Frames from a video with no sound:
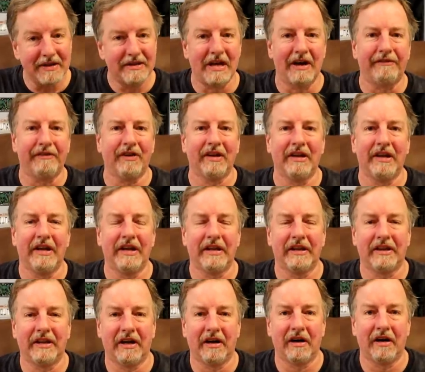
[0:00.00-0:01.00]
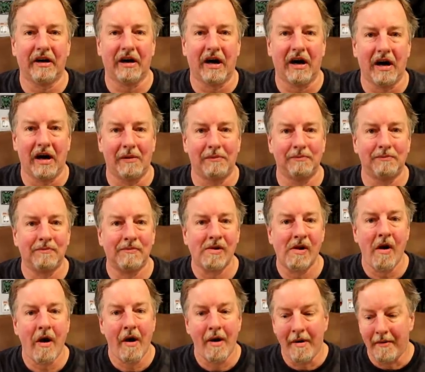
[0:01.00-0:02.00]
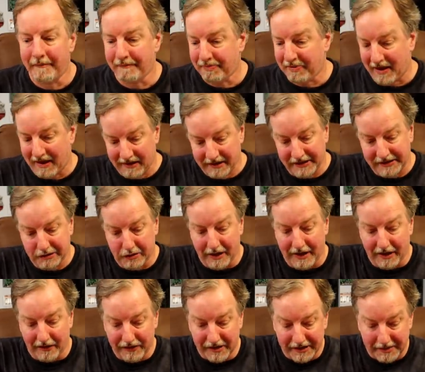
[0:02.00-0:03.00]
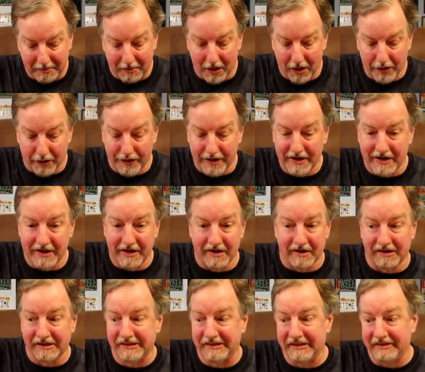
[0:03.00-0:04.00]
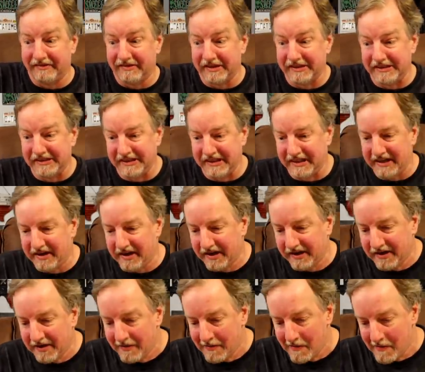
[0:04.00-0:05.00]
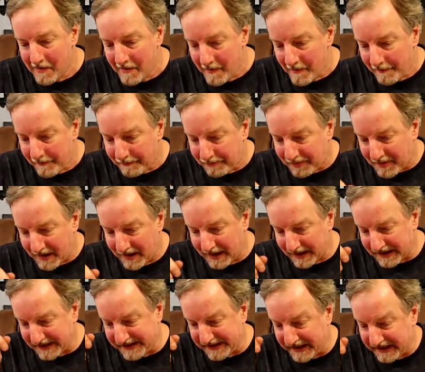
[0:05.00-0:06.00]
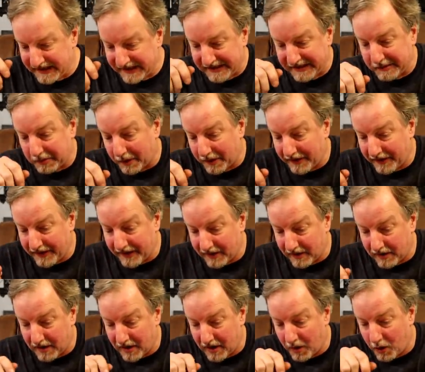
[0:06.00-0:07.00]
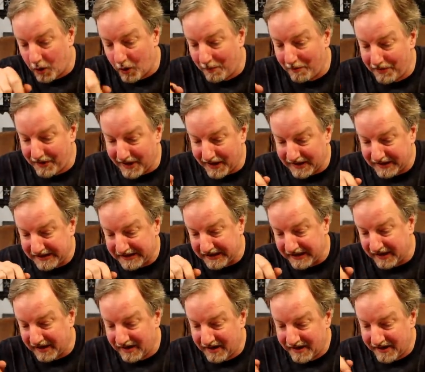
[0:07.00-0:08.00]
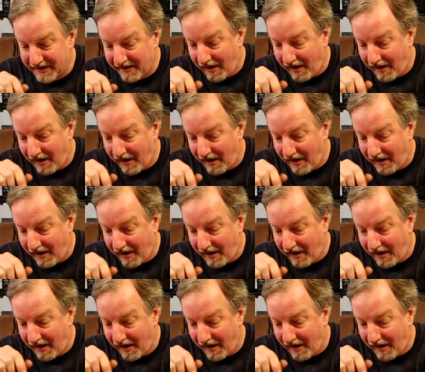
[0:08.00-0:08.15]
definitely a hit there. Um, let's try out this margarita here and see if this is any good. Like I said, this is one of their uh, home things here.